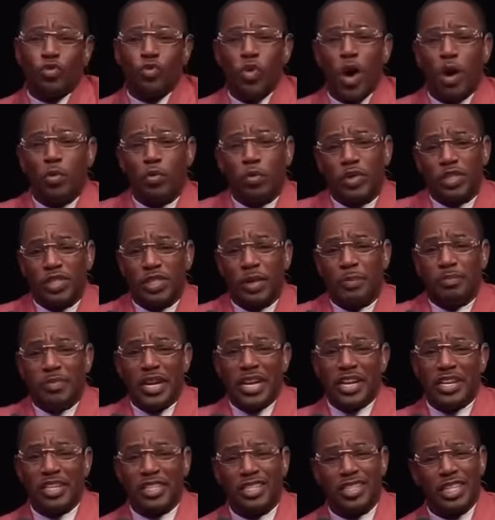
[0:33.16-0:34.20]
Grew up with some
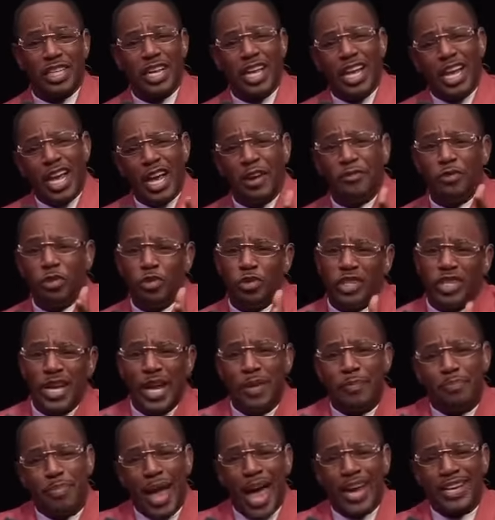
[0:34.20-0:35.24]
niggas. If you
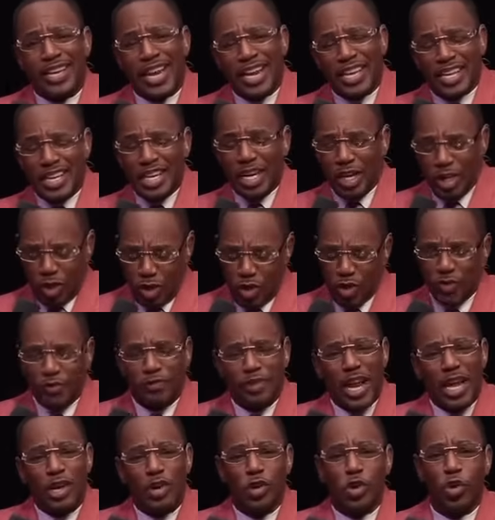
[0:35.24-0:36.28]
did bad, they kill you
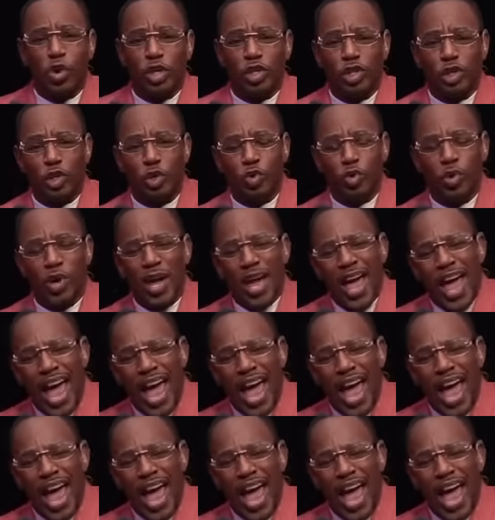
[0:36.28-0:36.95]
if they caught you.